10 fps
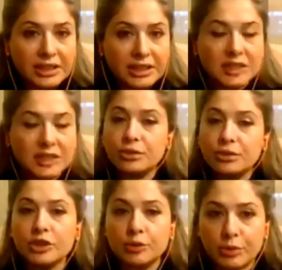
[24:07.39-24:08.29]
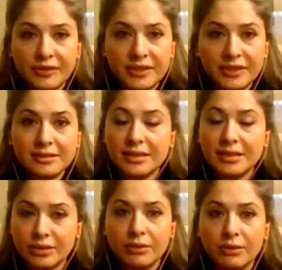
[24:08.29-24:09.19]
We talk to the provinces, as you know,
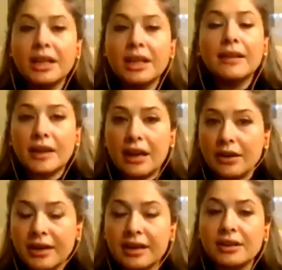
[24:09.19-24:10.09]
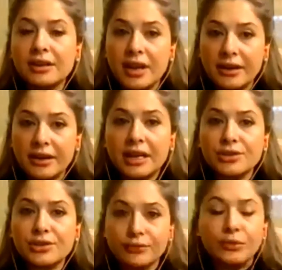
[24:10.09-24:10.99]
the agriculture,
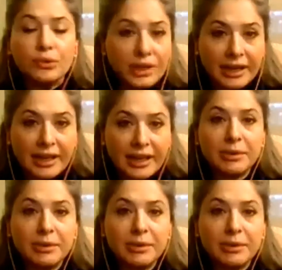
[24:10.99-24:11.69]
food, labor,